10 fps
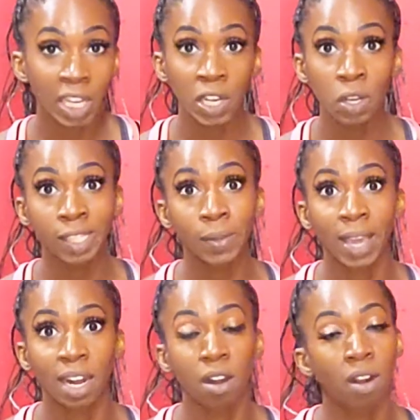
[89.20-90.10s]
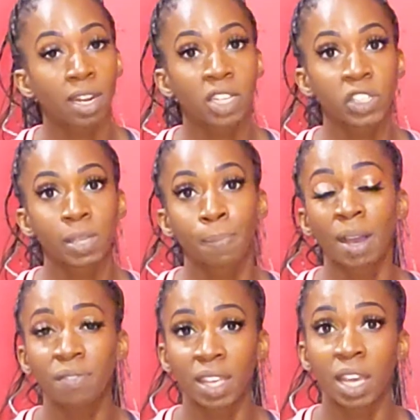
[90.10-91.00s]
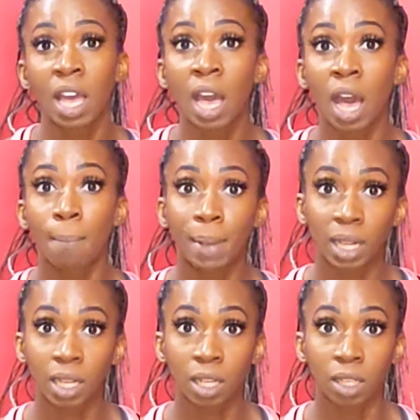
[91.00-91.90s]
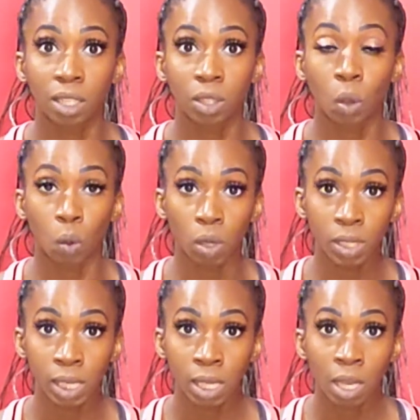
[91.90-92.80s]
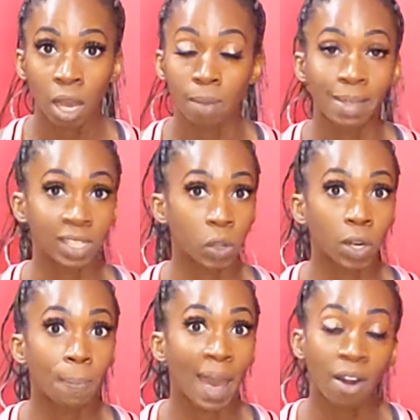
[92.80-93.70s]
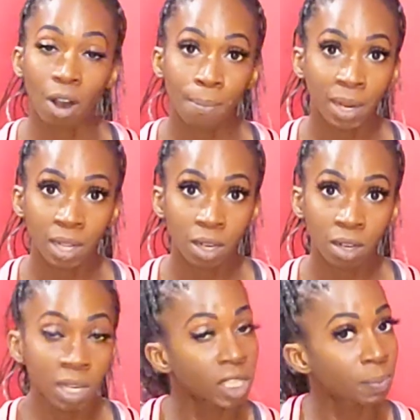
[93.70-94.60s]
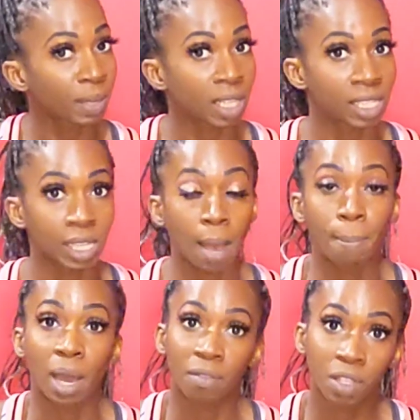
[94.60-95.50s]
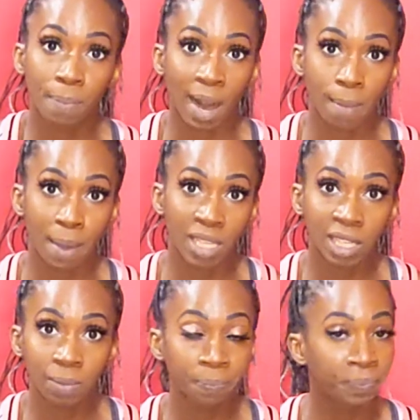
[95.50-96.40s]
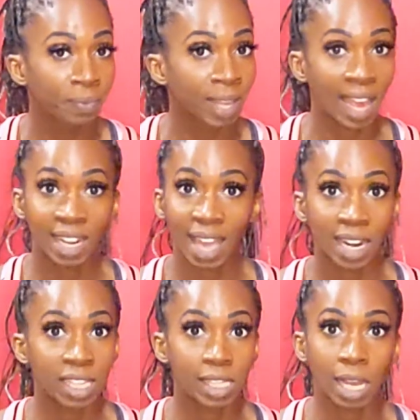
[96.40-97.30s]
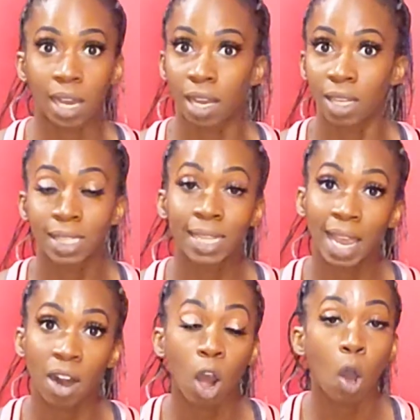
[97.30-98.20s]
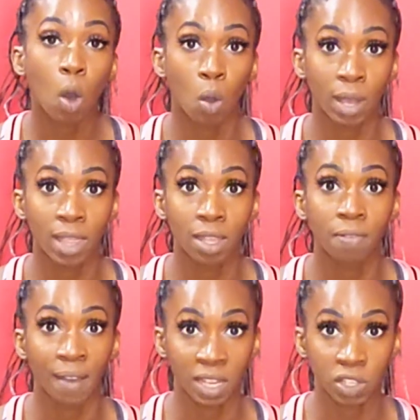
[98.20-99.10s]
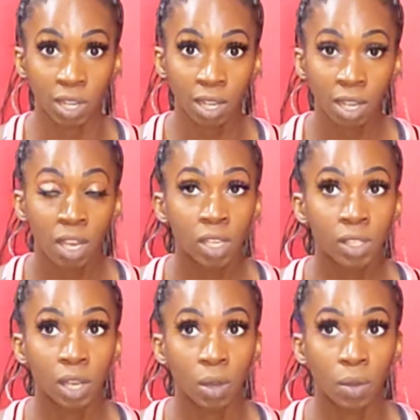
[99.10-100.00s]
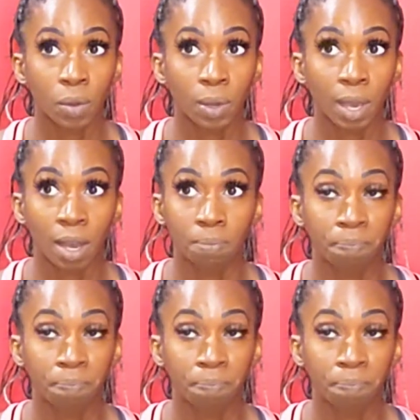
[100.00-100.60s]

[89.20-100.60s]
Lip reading: You can also get a hernia just above the umbilical cord, that's called a para-umbilical hernia just because it's above the belly button. And again, it's tear a hole in the fascia, so